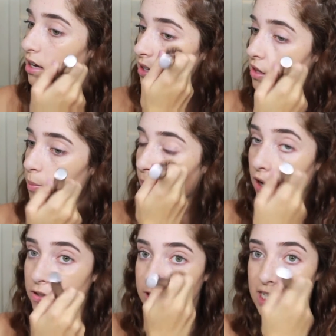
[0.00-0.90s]
The
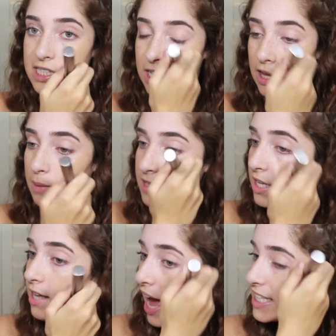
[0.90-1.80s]
bottle does claim
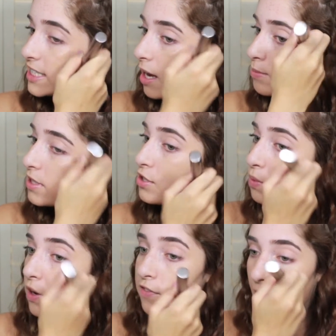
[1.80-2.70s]
to last up to
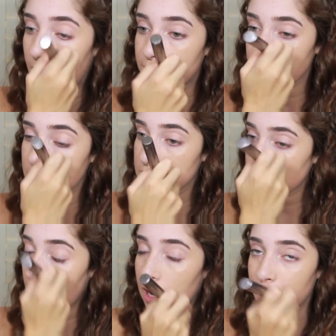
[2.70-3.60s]
12
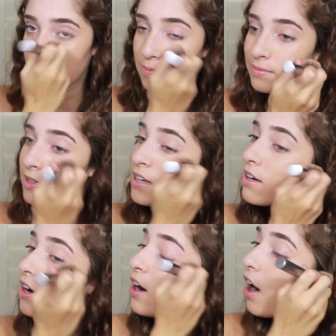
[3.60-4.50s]
hours. I'm
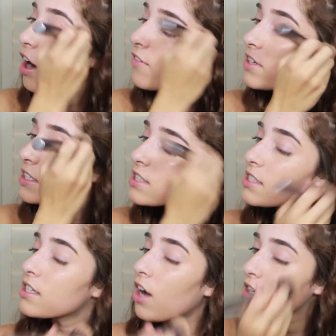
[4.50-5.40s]

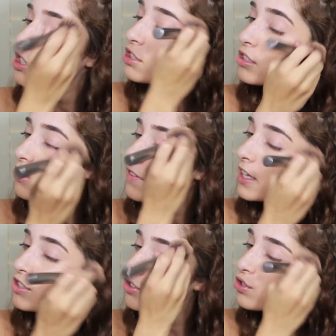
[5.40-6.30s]
obviously not sure if
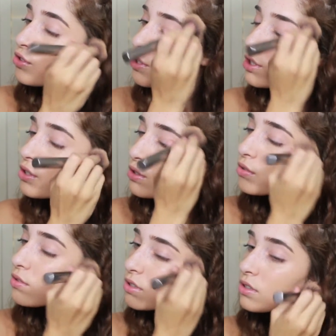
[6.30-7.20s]
that's true,